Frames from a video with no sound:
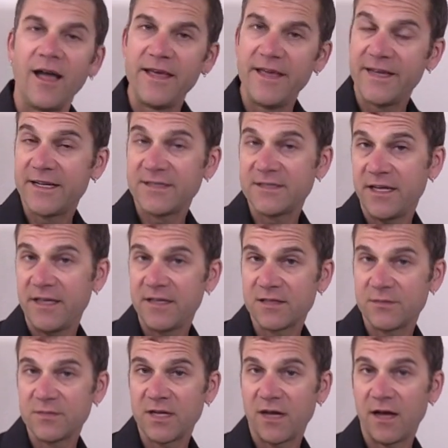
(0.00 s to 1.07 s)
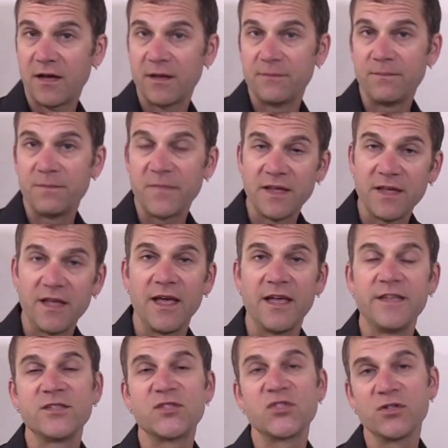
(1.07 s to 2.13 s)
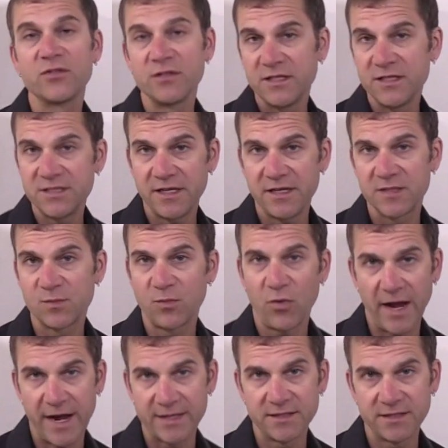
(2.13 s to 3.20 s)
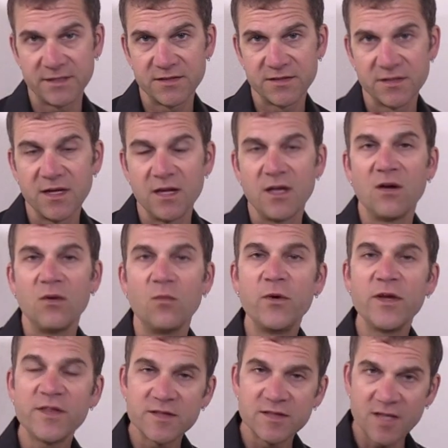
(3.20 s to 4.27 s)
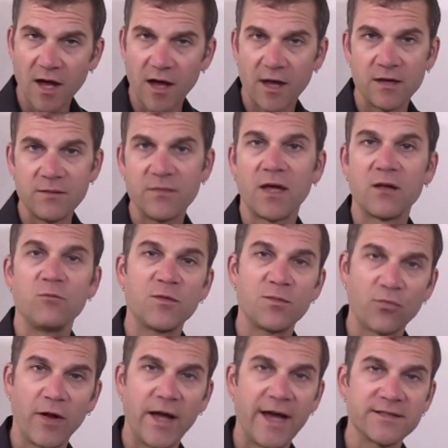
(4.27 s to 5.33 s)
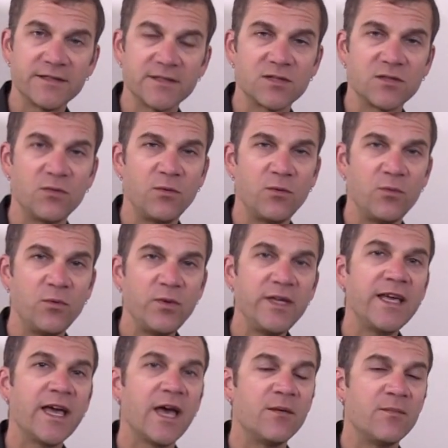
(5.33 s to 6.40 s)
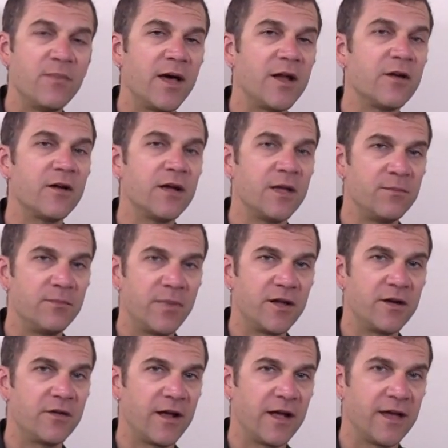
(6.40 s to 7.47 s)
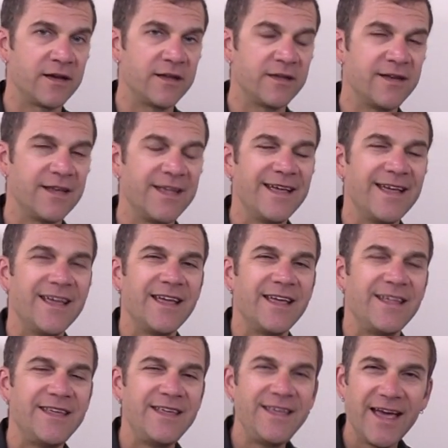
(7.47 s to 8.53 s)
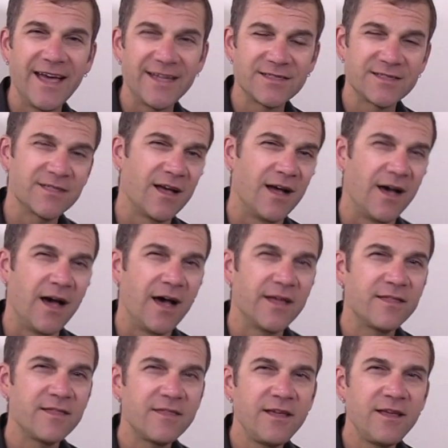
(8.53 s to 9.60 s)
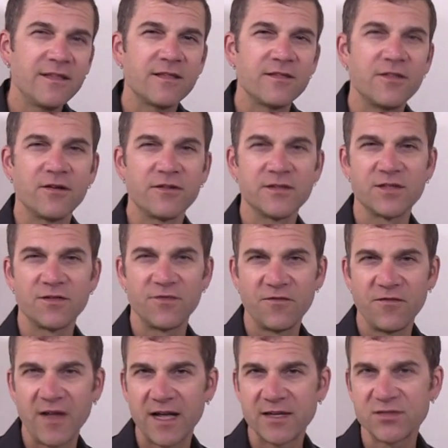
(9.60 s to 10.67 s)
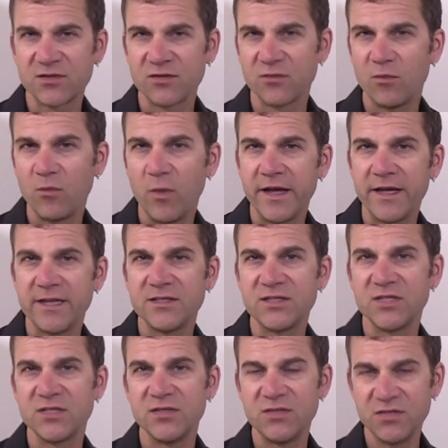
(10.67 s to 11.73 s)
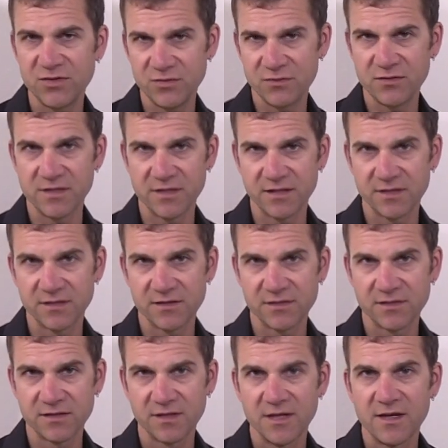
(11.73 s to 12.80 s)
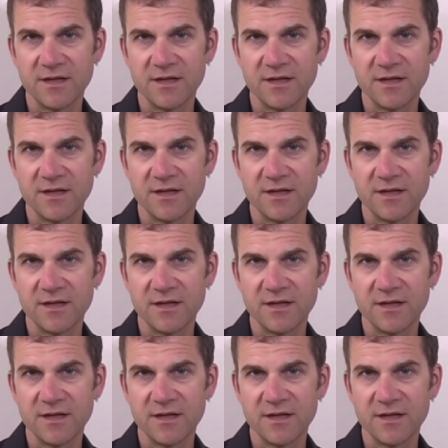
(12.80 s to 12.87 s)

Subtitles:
It can take some time, and it certainly takes practice. With time and with practice, we get better and better at it. Yet, I think that there is a faster way to do this